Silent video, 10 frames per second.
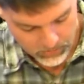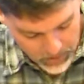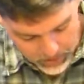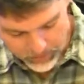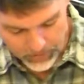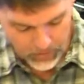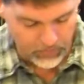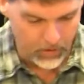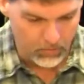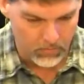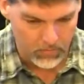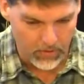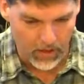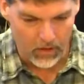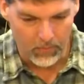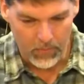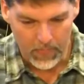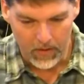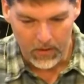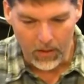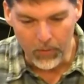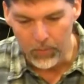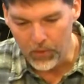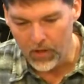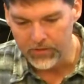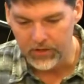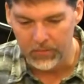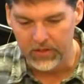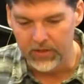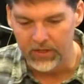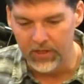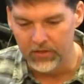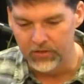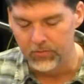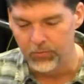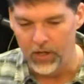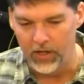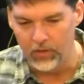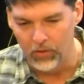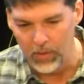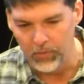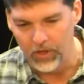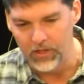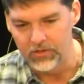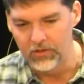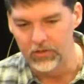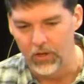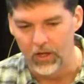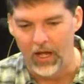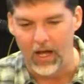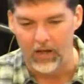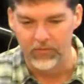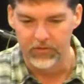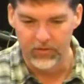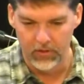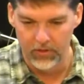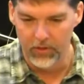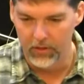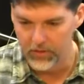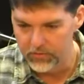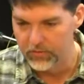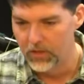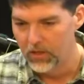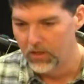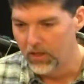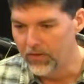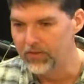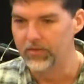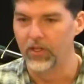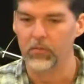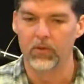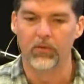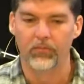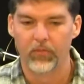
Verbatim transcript: Father, forgive them. Now, I want to pause there because I think there's some practical application to our lives in, in this in this statement.